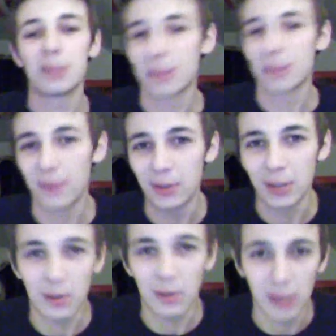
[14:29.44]
stuff. I
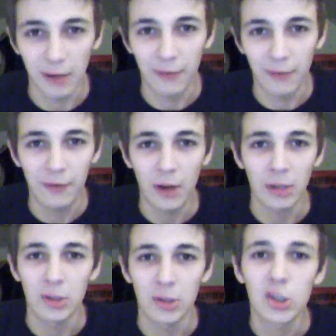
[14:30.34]
thought that was kind of
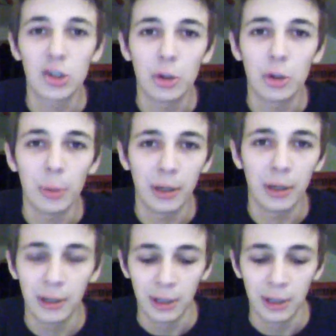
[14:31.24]
fucking stupid.